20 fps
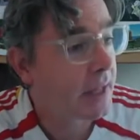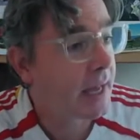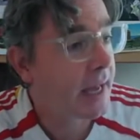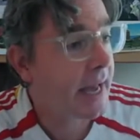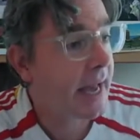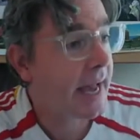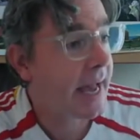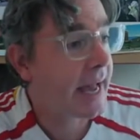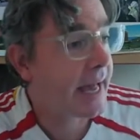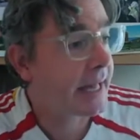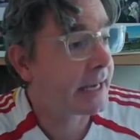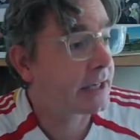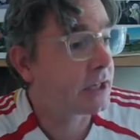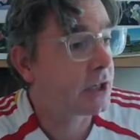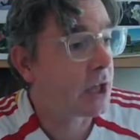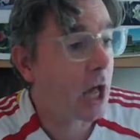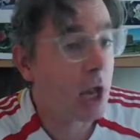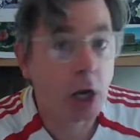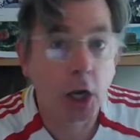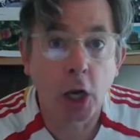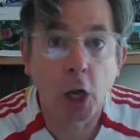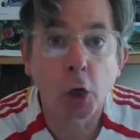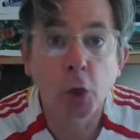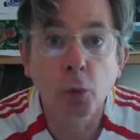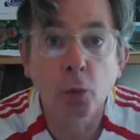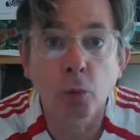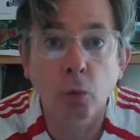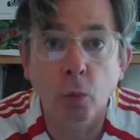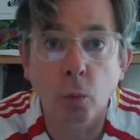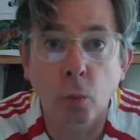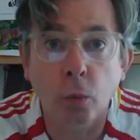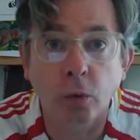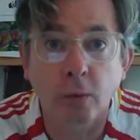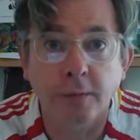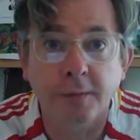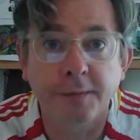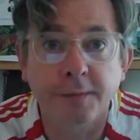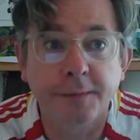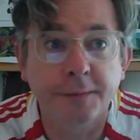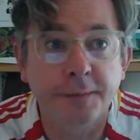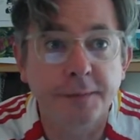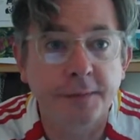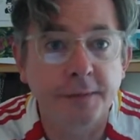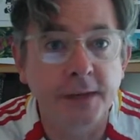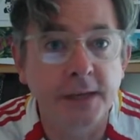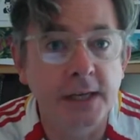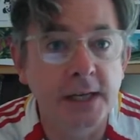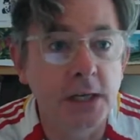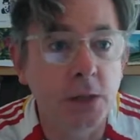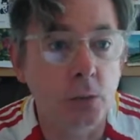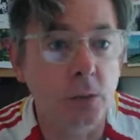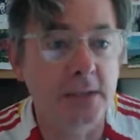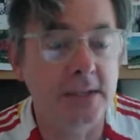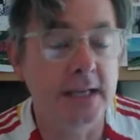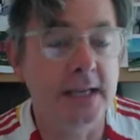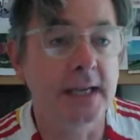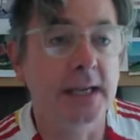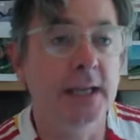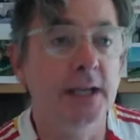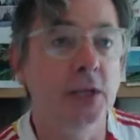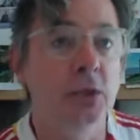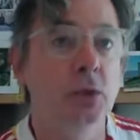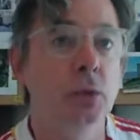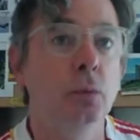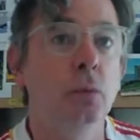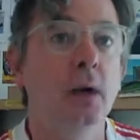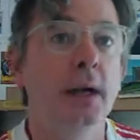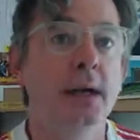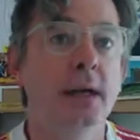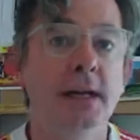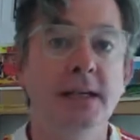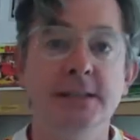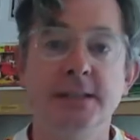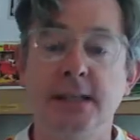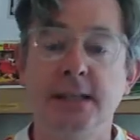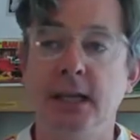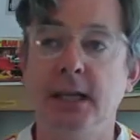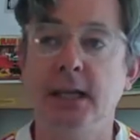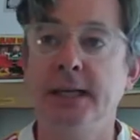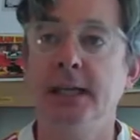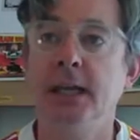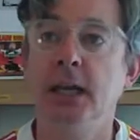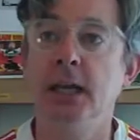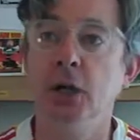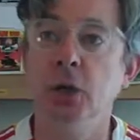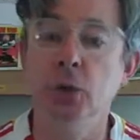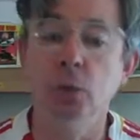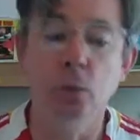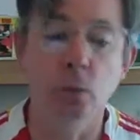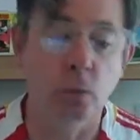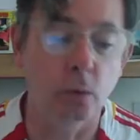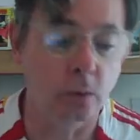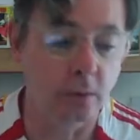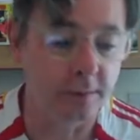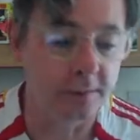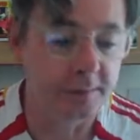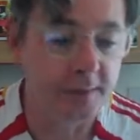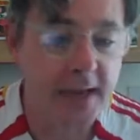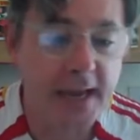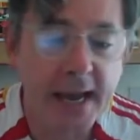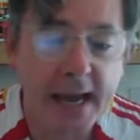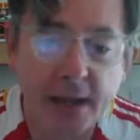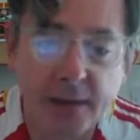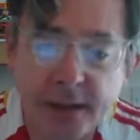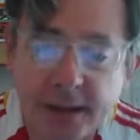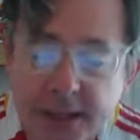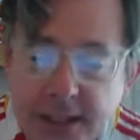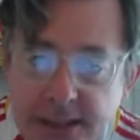and Lone Wolf was another good one. I used to like Lone Wolf. And then they